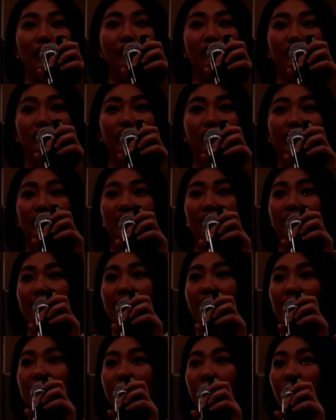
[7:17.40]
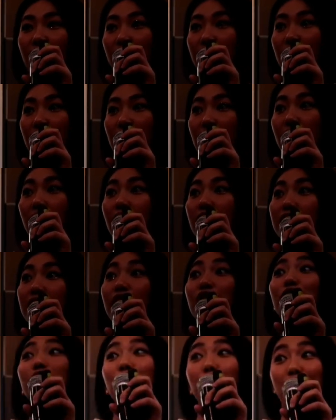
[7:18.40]
lang kayo with the G7x Mark III
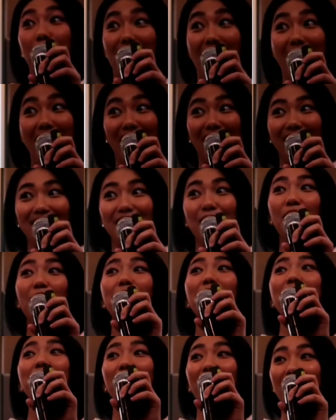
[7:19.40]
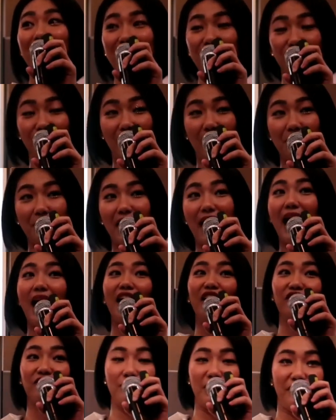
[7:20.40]
sa YouTube pa lang. Di ba may mga Instagram
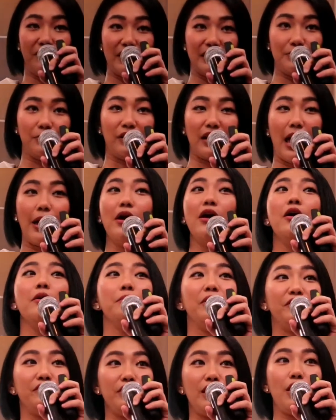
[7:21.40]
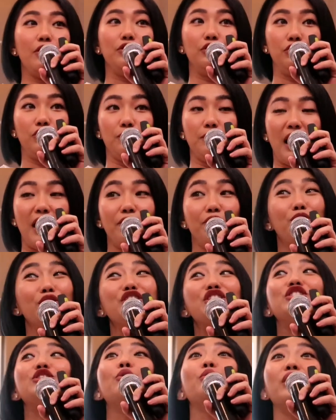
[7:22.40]
live, may Facebook live, but for now YouTube live,
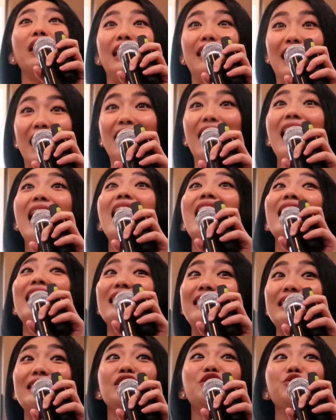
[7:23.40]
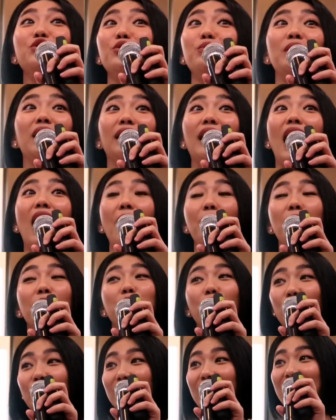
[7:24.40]
which is okay din. Kasi sa YouTube lang
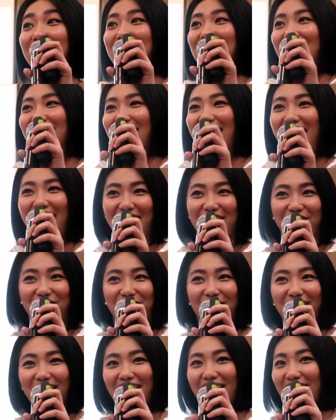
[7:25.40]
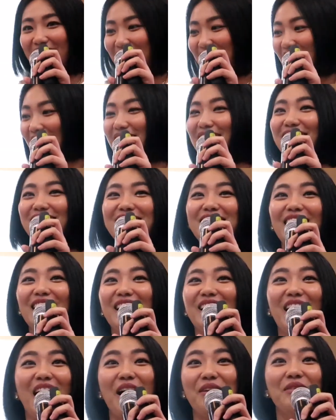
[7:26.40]
nakakapag-monetize ng live. Sa
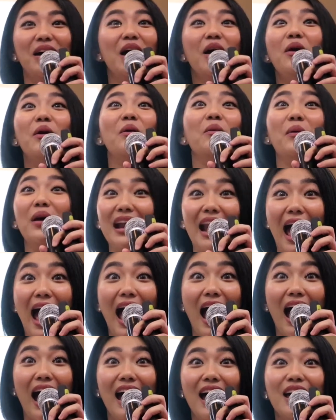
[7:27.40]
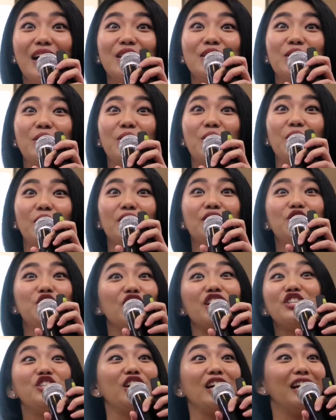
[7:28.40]
Instagram, wala. So,
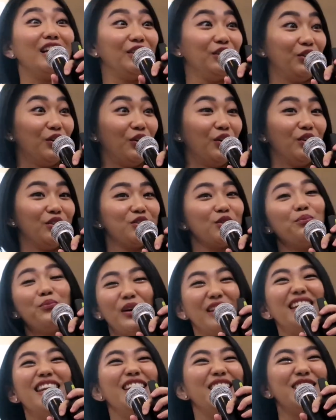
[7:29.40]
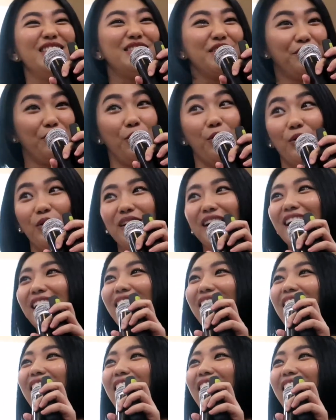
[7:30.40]
chika-chika lang doon. So, pwede na yun sa phone.